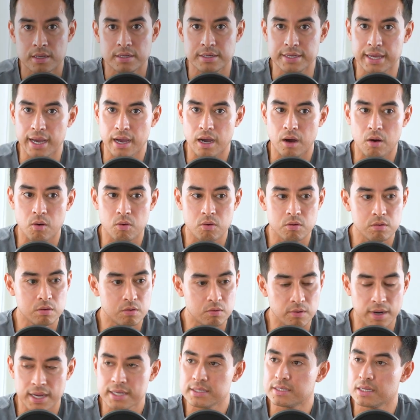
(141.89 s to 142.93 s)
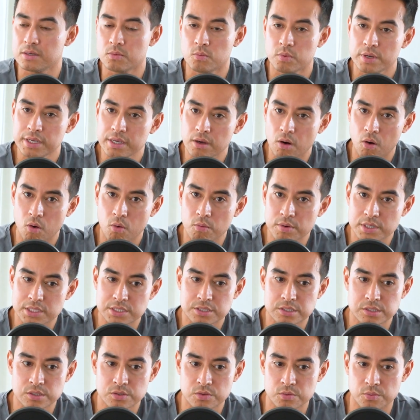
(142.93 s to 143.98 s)
Now, granted, we always
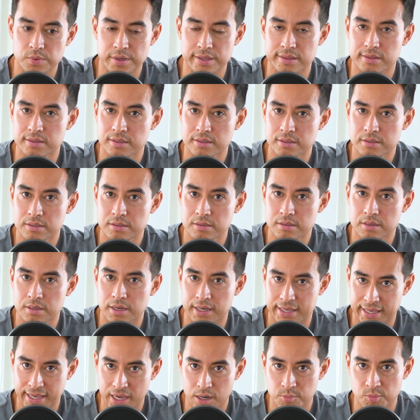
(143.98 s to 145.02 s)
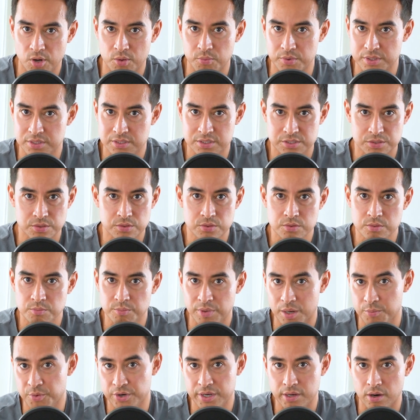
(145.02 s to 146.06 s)
shoot with a camera with two
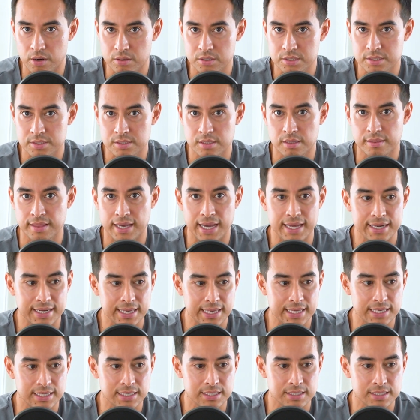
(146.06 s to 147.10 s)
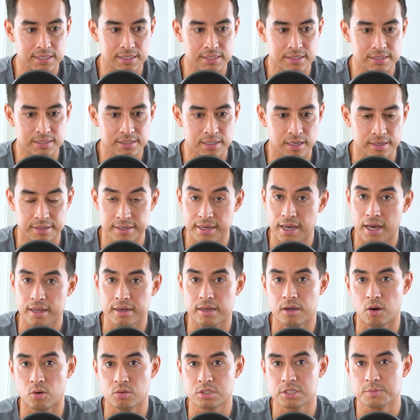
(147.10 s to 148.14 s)
memory cards. That is a
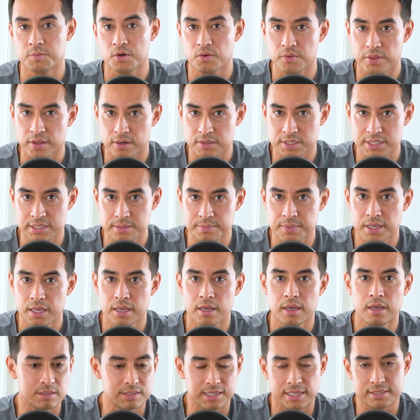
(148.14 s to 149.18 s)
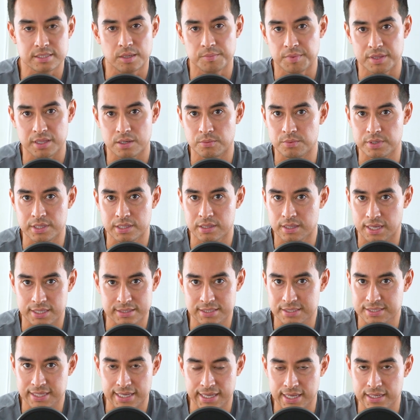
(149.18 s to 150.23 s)
non-negotiable with our team. It's not something that we like
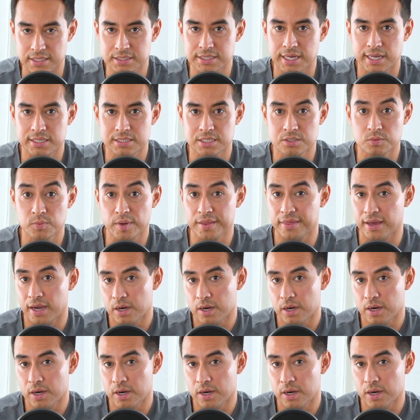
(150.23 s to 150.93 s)
to take any chances with.